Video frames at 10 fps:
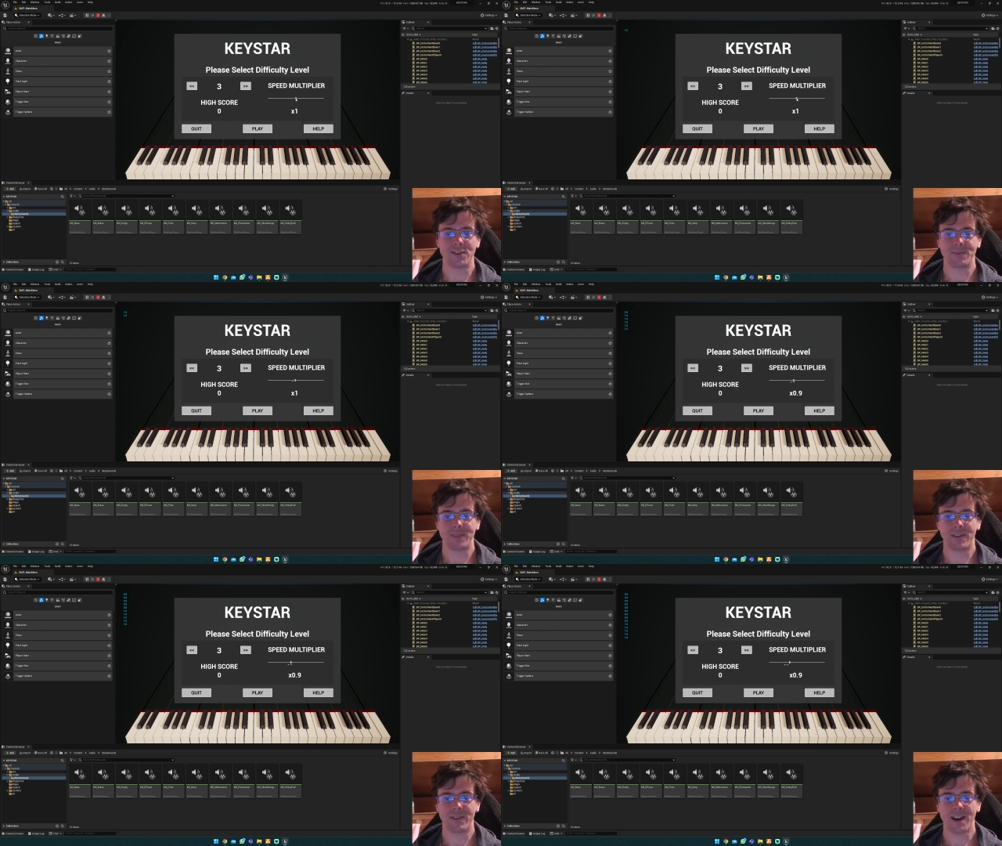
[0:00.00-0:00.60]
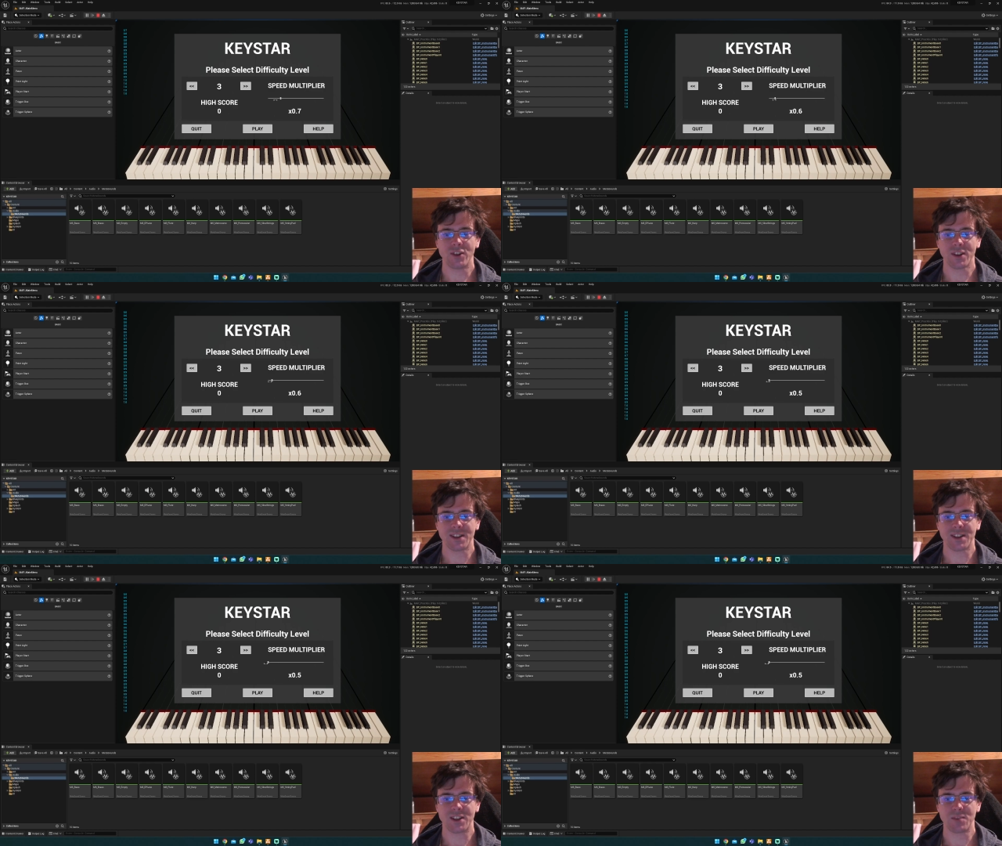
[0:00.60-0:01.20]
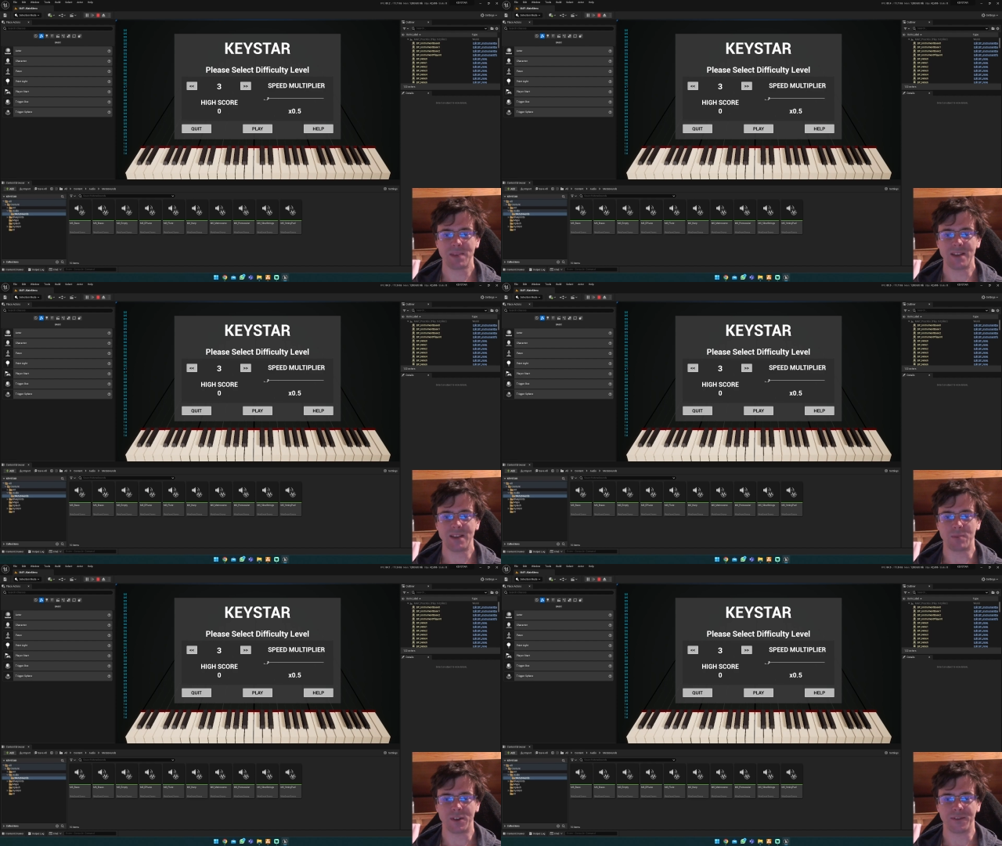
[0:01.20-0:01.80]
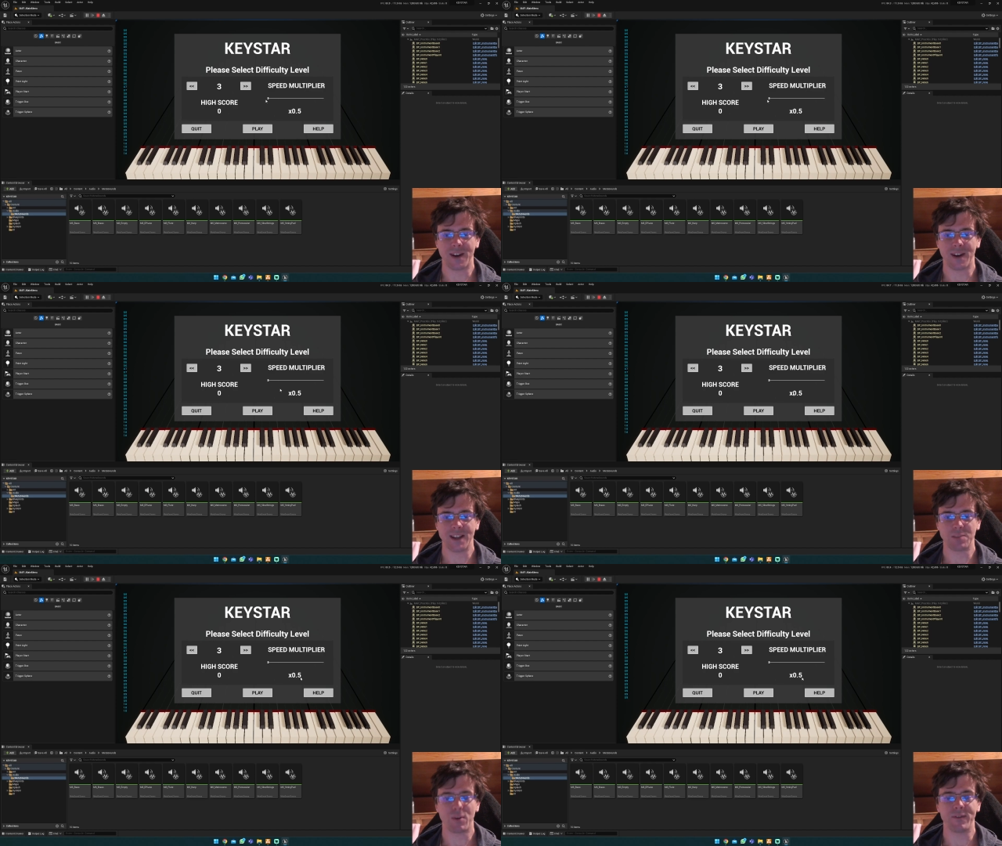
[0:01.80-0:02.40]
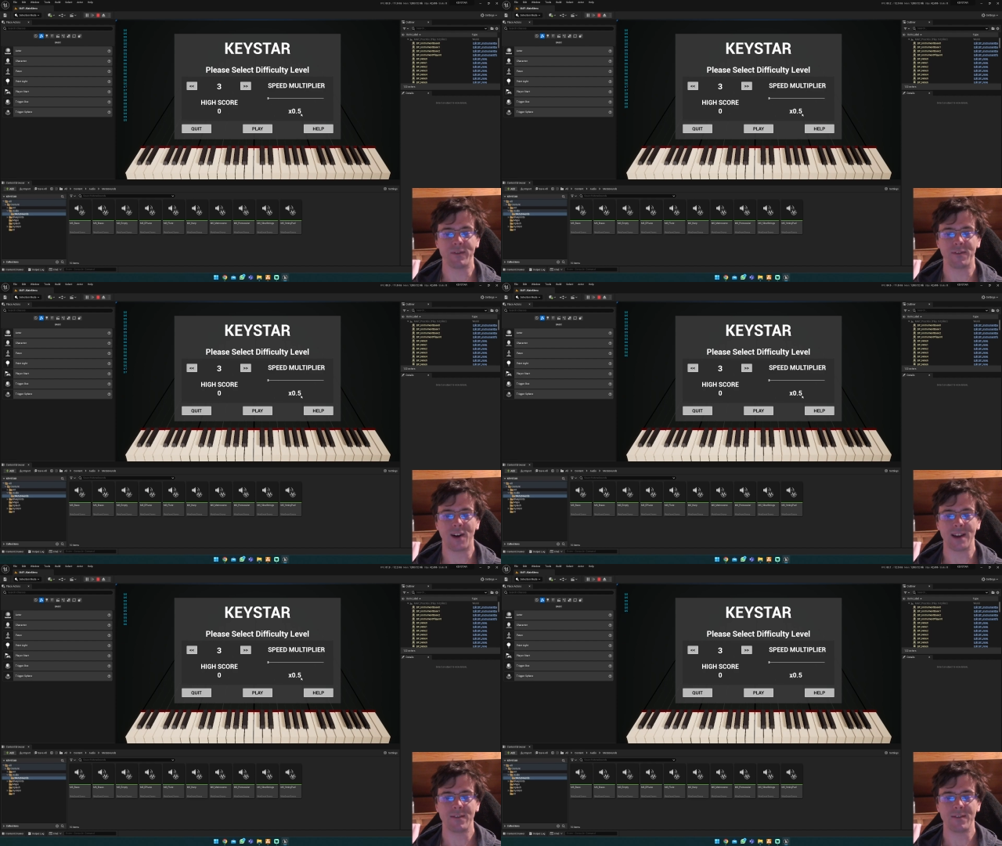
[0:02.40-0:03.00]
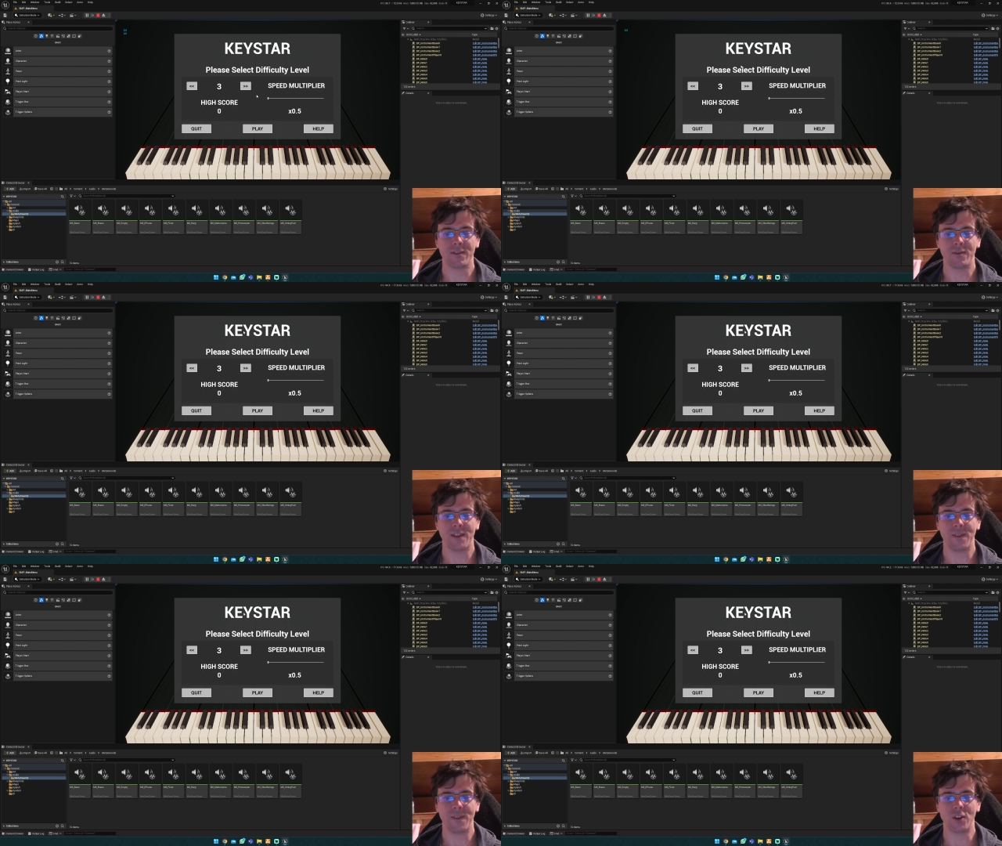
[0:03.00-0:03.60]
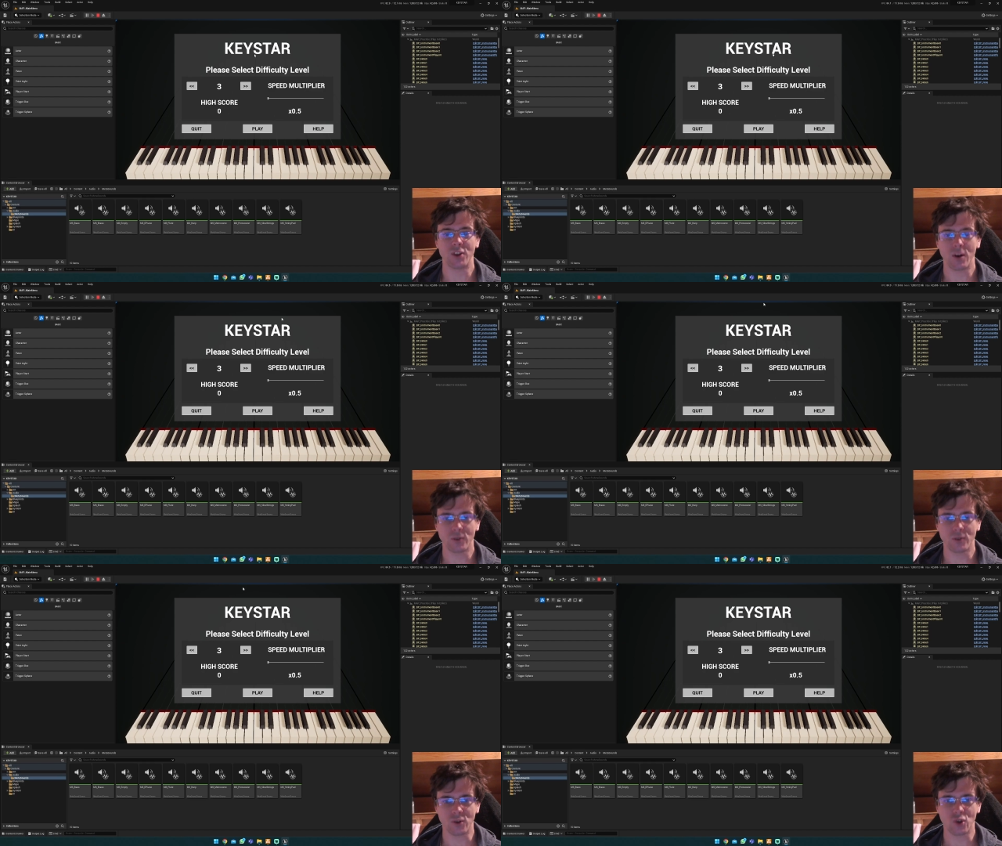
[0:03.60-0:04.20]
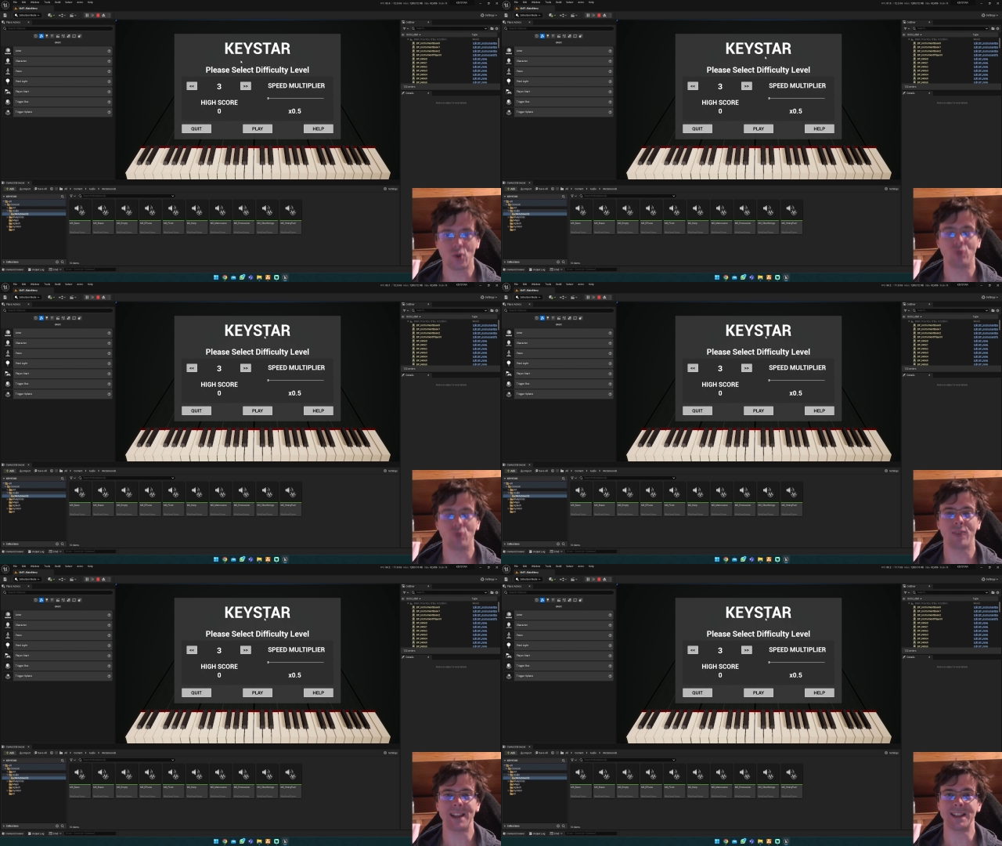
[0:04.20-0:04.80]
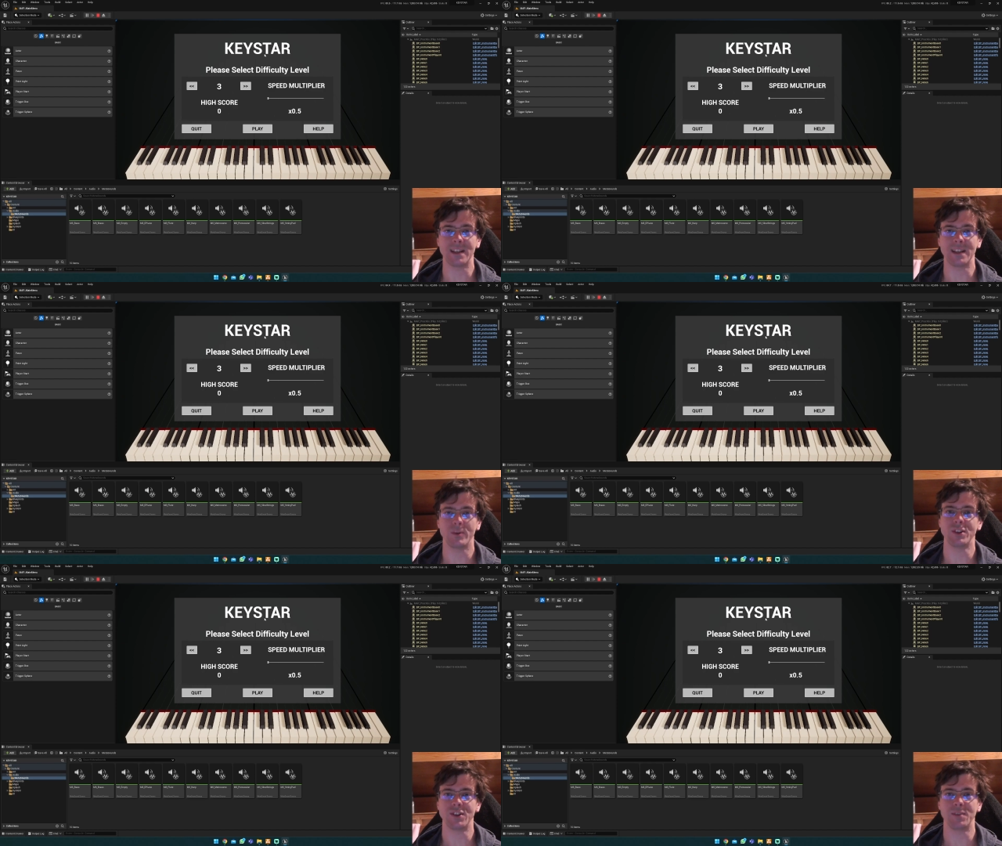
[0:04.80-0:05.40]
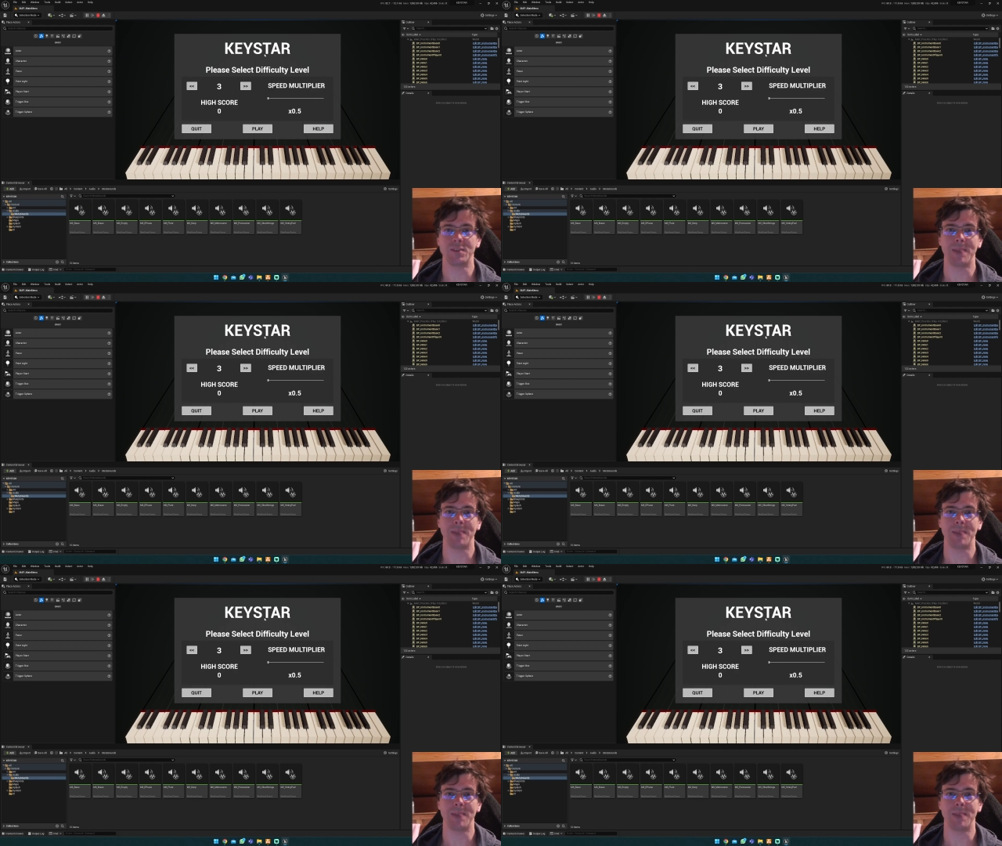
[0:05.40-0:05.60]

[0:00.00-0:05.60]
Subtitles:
If I adjust this speed modifier to 0.5, then the total score rating, which is the main